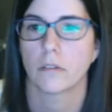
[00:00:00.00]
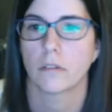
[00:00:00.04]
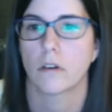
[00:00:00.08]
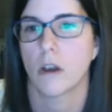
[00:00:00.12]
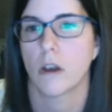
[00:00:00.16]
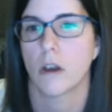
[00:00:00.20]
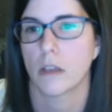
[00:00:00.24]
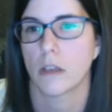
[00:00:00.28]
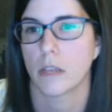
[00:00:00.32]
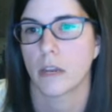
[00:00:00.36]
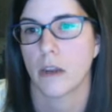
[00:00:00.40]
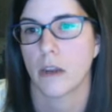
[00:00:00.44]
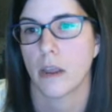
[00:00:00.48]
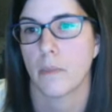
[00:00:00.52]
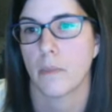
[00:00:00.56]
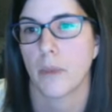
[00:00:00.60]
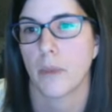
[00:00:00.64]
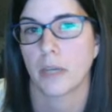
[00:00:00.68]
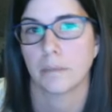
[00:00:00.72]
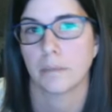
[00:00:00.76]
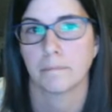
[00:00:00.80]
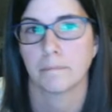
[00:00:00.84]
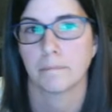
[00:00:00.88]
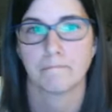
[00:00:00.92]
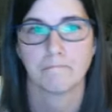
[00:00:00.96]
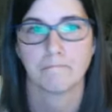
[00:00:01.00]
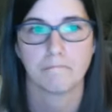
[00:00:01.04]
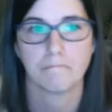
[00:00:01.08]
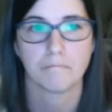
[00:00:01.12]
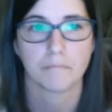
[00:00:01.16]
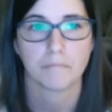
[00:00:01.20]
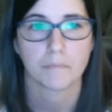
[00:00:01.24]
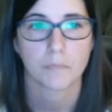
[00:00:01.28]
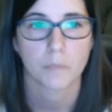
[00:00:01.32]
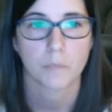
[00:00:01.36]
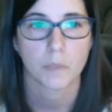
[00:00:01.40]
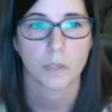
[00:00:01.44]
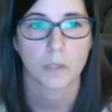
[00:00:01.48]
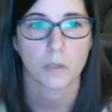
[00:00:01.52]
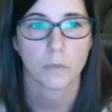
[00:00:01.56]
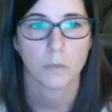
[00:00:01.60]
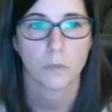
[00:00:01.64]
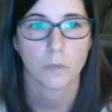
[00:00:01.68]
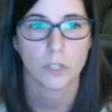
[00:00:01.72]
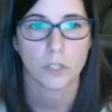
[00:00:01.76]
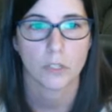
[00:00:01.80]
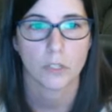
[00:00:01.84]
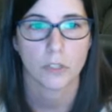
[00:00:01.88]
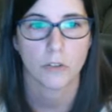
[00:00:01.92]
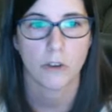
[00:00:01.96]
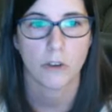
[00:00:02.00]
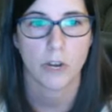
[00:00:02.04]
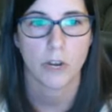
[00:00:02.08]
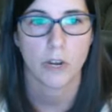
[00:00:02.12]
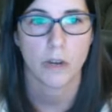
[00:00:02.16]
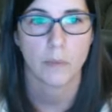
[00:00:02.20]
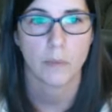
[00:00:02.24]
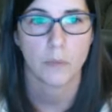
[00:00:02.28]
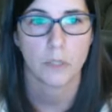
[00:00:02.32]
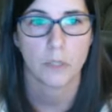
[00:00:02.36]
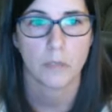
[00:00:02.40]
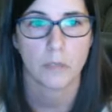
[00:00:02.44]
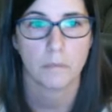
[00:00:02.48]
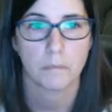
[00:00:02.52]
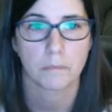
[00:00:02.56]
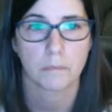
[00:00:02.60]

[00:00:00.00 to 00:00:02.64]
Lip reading: on an iPad, which is a great option.